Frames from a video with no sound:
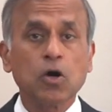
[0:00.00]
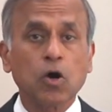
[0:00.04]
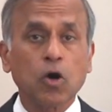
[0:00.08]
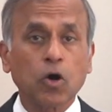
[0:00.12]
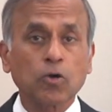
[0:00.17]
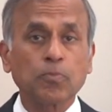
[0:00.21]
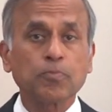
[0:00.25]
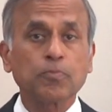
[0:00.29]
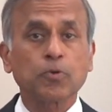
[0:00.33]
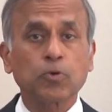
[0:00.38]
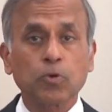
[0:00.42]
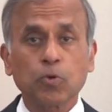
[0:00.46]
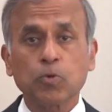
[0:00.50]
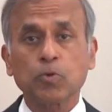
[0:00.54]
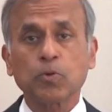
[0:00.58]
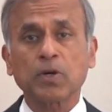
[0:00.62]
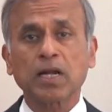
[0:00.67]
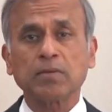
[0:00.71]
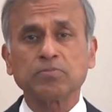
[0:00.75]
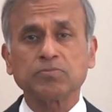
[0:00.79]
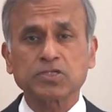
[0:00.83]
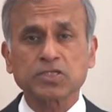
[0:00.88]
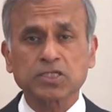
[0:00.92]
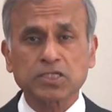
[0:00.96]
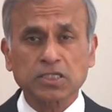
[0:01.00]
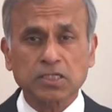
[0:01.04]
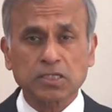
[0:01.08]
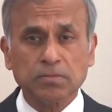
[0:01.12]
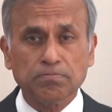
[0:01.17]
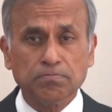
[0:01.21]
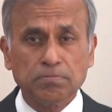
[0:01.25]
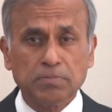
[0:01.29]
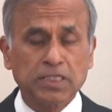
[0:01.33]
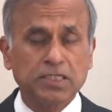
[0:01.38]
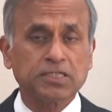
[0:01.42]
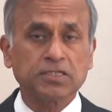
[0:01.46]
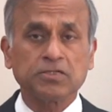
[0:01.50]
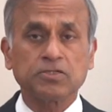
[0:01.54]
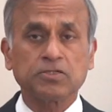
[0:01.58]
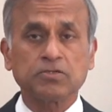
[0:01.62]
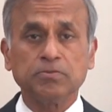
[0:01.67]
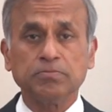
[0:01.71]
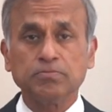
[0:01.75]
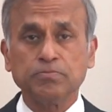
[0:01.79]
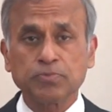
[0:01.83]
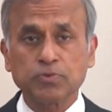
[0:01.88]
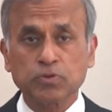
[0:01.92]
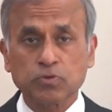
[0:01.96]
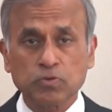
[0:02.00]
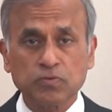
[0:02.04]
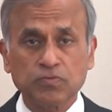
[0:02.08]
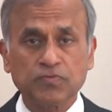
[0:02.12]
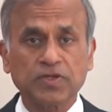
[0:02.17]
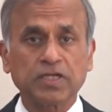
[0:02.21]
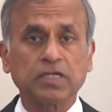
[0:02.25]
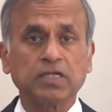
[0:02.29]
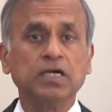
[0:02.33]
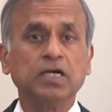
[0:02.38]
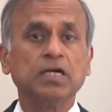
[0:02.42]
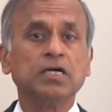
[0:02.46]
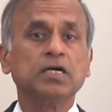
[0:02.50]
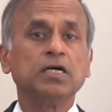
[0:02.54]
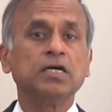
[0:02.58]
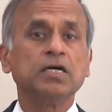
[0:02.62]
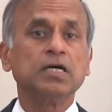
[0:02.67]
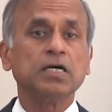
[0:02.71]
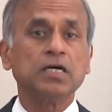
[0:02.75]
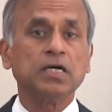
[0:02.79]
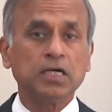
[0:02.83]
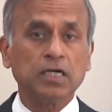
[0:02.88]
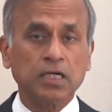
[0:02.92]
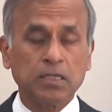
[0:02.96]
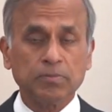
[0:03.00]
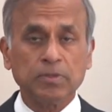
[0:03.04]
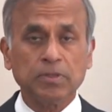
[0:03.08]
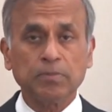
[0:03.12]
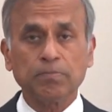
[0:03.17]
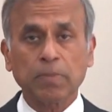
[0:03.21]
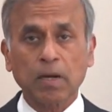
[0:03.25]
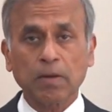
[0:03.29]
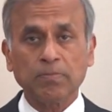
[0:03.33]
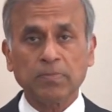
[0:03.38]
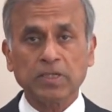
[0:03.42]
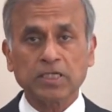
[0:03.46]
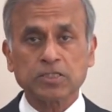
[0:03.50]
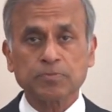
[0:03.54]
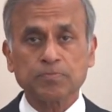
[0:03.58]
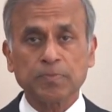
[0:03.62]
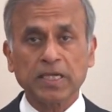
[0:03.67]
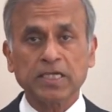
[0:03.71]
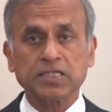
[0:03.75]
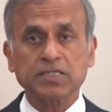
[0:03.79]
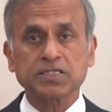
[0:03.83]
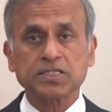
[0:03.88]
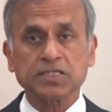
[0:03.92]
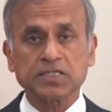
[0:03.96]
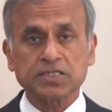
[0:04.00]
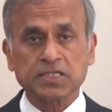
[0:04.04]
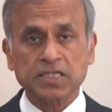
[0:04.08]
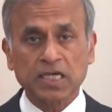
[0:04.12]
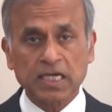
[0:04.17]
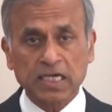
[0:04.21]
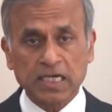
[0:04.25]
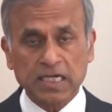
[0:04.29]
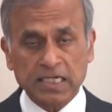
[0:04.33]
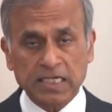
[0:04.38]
on programs committed to improving urban public spaces,